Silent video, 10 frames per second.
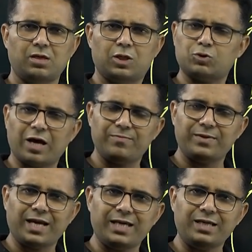So,
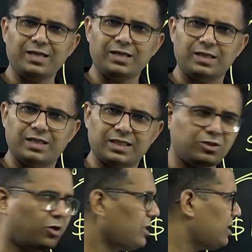RBI does
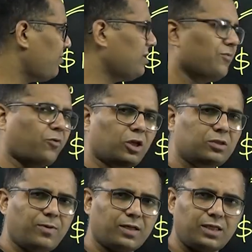not intervene in the
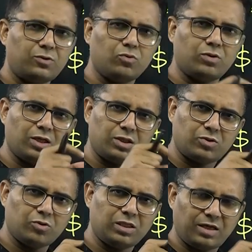forex market to
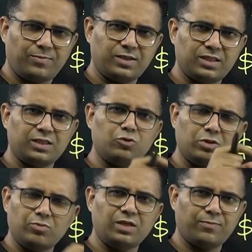control the depreciation, to
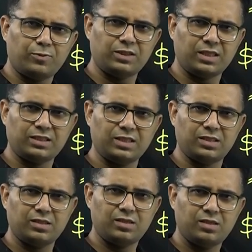remove the depreciation.